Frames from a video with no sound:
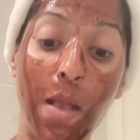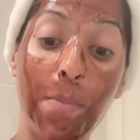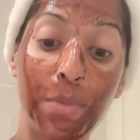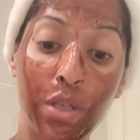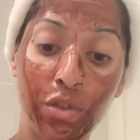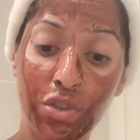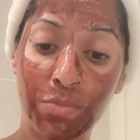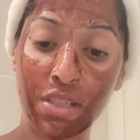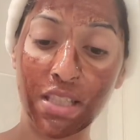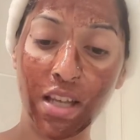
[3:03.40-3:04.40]
because
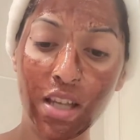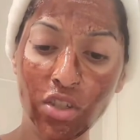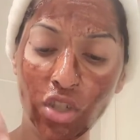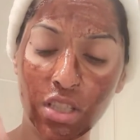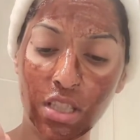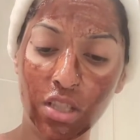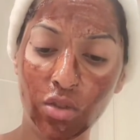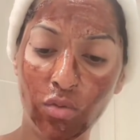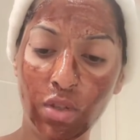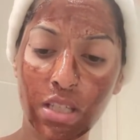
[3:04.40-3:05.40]
Miss Kasha didn't
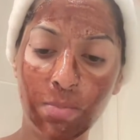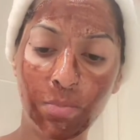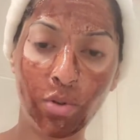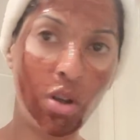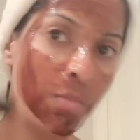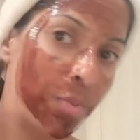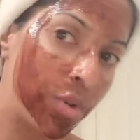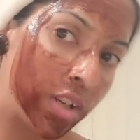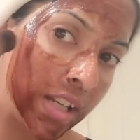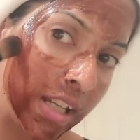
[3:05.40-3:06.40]
do it
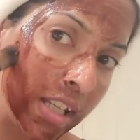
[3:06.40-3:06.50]
properly.